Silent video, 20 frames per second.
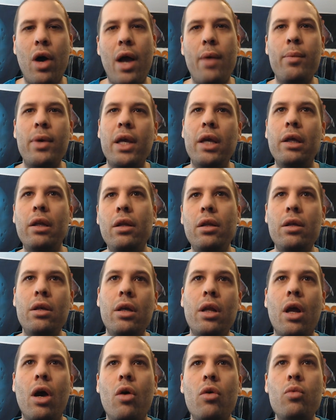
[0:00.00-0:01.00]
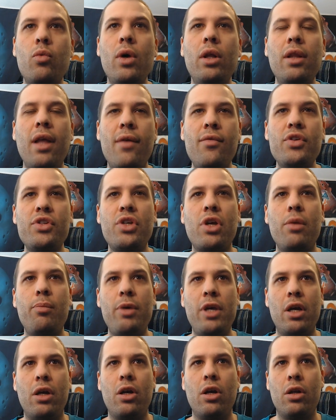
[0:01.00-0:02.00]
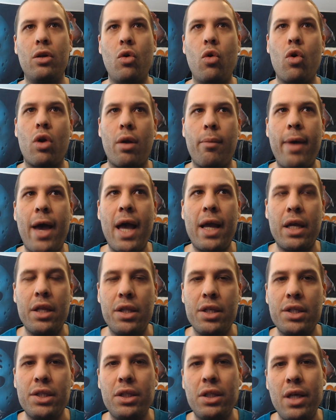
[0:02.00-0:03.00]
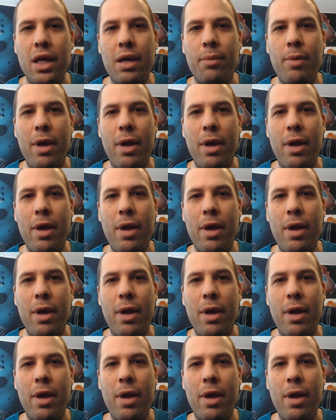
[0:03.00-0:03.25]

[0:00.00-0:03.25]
I mean, you know, Will Levis could be a good quarterback in this league,